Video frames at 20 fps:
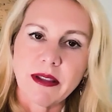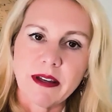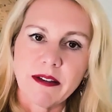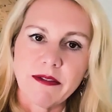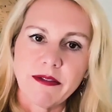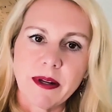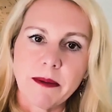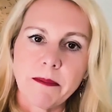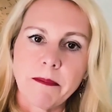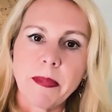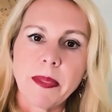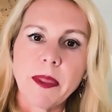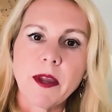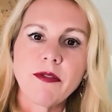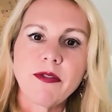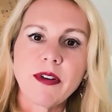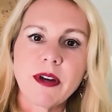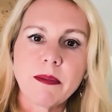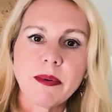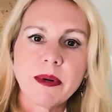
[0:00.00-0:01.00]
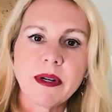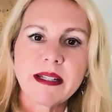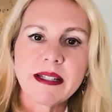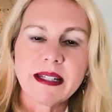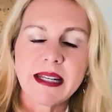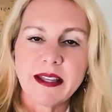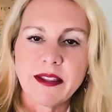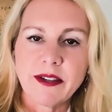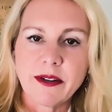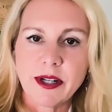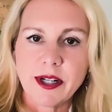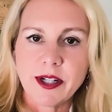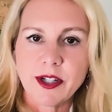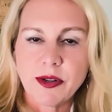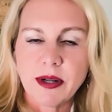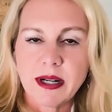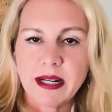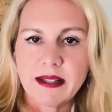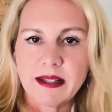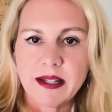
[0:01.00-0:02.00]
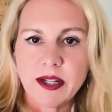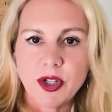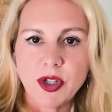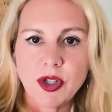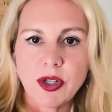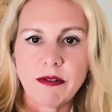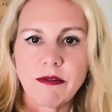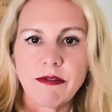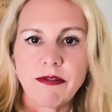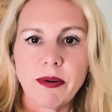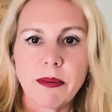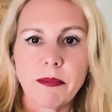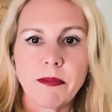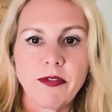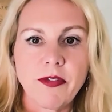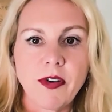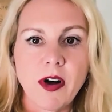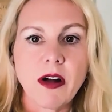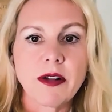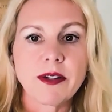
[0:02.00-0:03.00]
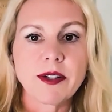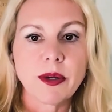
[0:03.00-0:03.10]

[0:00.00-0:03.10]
live in, November is either a transition from fall